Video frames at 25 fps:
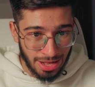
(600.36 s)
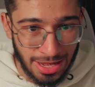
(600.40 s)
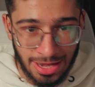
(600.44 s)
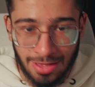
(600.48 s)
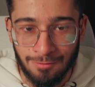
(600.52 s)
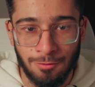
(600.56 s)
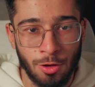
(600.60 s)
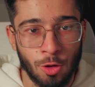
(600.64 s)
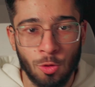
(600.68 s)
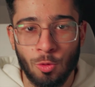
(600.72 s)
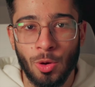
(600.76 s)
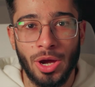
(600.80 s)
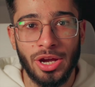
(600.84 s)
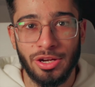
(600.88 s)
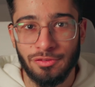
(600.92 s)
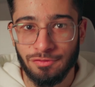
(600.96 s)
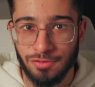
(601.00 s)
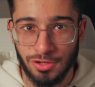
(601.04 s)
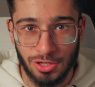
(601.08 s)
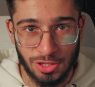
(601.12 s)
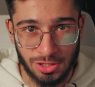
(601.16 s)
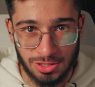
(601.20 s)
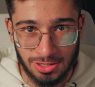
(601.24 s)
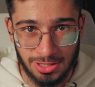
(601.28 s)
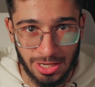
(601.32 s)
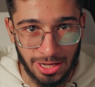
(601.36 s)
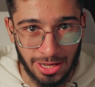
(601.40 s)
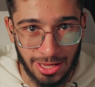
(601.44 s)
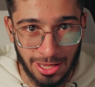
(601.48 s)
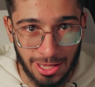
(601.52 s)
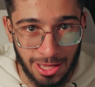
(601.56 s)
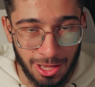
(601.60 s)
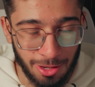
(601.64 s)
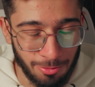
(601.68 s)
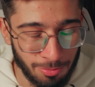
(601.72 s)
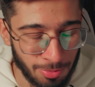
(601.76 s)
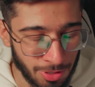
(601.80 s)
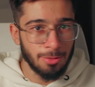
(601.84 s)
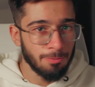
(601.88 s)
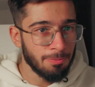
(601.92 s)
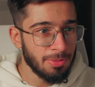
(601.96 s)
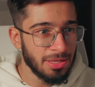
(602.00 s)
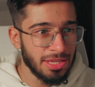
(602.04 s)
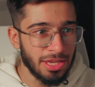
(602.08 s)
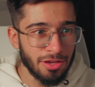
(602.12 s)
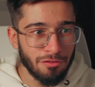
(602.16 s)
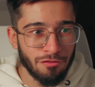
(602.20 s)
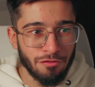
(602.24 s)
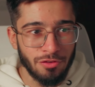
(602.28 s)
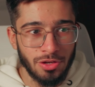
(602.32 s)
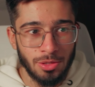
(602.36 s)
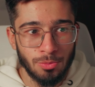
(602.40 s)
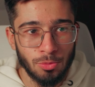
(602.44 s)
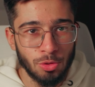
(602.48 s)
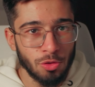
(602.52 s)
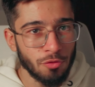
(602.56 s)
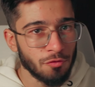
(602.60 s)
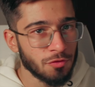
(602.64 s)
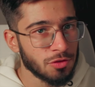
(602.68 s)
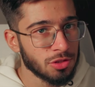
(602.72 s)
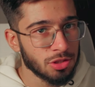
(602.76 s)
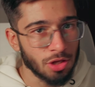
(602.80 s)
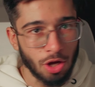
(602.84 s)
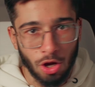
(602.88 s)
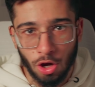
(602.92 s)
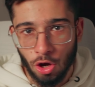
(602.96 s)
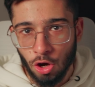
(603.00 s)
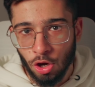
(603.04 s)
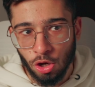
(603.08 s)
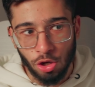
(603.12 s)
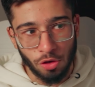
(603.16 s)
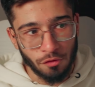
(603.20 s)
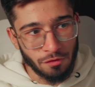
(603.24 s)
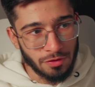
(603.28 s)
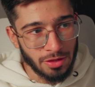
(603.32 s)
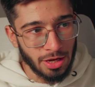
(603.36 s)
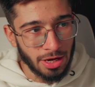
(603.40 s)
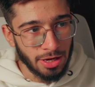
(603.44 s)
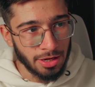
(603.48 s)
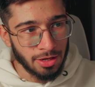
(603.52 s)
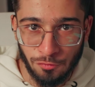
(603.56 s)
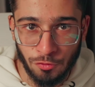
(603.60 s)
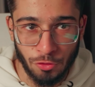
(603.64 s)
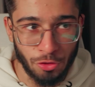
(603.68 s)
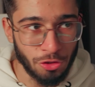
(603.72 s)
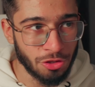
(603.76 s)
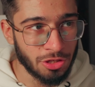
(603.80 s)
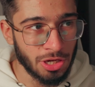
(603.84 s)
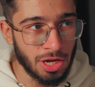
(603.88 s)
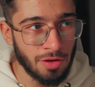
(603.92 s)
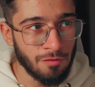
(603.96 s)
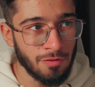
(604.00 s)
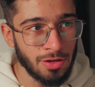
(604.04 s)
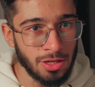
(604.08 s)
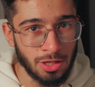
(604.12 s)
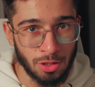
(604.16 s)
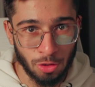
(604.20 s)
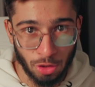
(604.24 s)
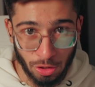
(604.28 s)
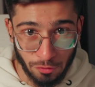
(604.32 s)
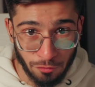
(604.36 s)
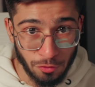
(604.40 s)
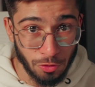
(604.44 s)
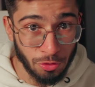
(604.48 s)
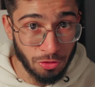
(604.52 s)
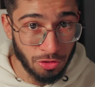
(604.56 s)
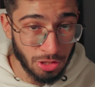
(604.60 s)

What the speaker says: never quite finish setting up, the BF removes all of that. If you're traveling or if you